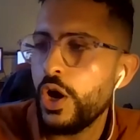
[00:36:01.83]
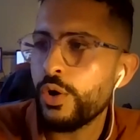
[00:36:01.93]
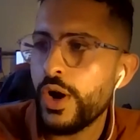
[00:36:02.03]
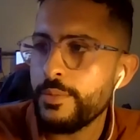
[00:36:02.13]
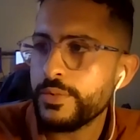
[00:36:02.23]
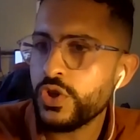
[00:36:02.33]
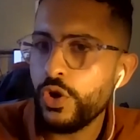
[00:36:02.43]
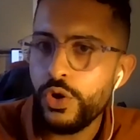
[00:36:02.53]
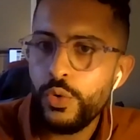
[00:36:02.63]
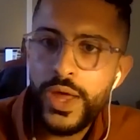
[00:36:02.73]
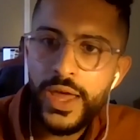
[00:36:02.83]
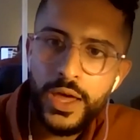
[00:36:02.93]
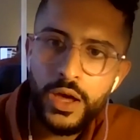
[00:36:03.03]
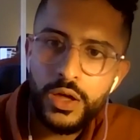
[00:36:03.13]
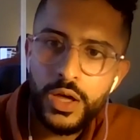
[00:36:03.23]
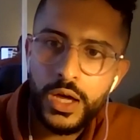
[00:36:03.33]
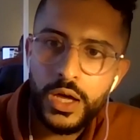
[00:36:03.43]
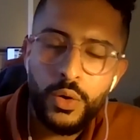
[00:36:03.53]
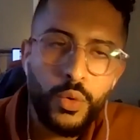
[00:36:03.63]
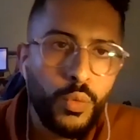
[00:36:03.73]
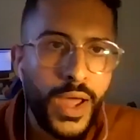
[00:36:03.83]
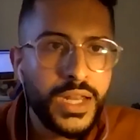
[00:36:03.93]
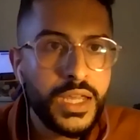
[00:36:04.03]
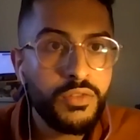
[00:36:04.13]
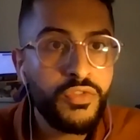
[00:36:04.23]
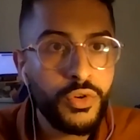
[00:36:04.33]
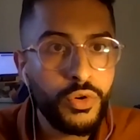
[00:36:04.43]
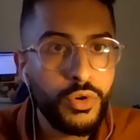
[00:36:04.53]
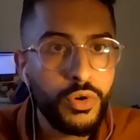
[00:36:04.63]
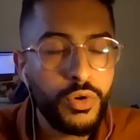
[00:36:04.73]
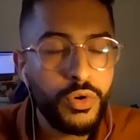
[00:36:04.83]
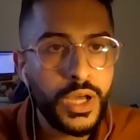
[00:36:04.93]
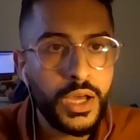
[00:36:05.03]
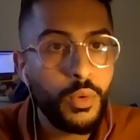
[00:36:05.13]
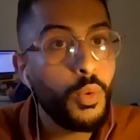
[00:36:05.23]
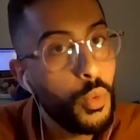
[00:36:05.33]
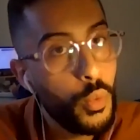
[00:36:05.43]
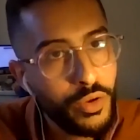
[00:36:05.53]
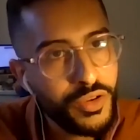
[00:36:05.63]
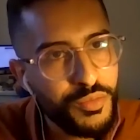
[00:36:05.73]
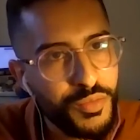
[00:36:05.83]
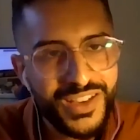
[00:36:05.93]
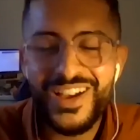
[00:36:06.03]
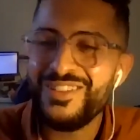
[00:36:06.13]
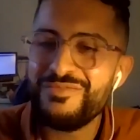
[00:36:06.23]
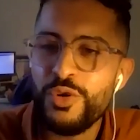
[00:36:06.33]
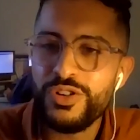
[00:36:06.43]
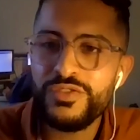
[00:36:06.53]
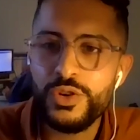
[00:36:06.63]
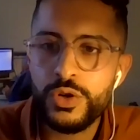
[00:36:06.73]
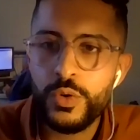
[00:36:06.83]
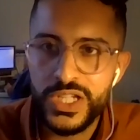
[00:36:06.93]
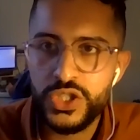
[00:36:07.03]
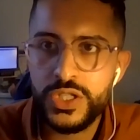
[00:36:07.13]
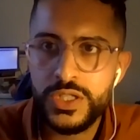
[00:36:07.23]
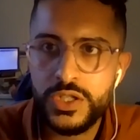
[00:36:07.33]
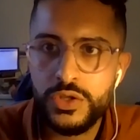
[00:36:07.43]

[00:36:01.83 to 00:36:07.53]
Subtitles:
All right. So we're waiting for, we're welcoming more of your questions.